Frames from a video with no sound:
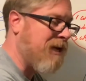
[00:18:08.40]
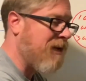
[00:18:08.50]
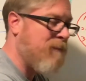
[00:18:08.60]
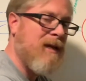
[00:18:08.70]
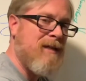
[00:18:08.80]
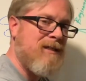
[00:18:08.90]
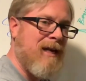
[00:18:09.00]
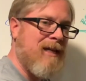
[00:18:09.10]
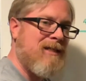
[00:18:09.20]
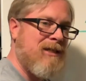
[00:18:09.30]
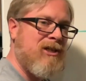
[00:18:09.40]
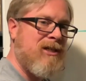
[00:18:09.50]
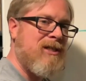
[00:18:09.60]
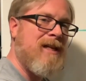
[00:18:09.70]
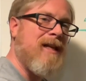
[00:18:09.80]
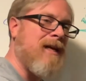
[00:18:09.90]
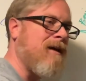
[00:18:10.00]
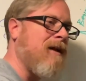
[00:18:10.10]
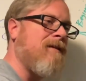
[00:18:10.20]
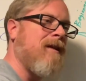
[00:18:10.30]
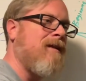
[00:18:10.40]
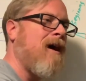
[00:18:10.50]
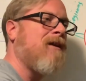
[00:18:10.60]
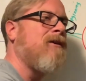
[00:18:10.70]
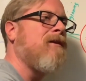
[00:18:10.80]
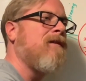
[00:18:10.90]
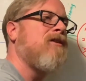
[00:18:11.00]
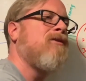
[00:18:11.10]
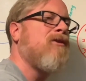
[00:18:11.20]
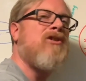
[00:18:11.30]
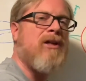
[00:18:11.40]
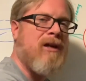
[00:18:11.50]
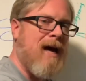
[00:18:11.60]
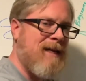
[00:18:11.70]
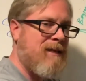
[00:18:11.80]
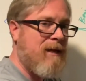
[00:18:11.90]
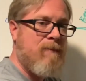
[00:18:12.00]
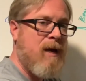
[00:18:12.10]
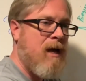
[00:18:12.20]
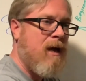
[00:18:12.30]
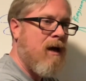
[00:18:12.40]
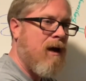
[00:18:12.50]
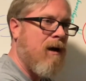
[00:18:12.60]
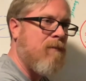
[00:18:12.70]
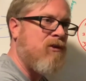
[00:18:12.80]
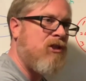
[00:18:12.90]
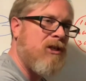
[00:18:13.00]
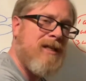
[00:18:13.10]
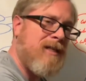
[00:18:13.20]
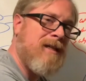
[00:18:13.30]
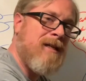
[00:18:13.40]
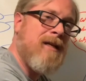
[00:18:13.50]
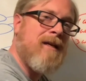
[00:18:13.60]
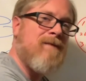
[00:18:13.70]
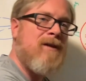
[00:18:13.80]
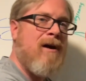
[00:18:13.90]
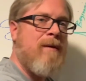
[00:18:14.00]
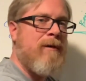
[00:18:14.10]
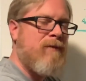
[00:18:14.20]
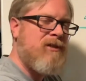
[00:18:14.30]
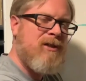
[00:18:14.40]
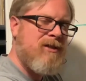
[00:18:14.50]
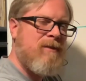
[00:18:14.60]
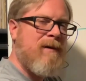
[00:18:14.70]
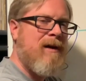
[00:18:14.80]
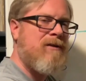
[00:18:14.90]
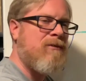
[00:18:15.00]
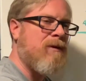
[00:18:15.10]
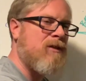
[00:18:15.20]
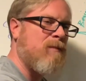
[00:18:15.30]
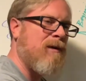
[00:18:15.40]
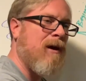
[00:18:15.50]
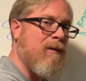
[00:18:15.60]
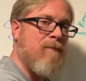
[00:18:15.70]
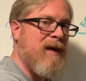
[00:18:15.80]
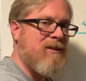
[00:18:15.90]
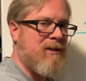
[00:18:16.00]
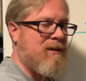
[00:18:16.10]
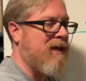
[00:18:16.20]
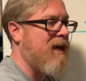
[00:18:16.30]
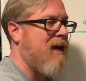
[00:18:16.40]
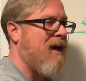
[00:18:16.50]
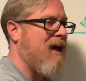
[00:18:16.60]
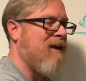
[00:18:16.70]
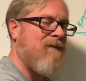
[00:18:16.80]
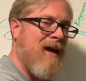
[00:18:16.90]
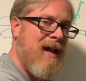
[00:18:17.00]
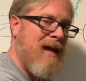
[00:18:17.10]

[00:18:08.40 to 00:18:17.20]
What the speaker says: an appendicitis, and she said that the surgeon got to him just in the nick of time. It was just about to explode, basically. And if that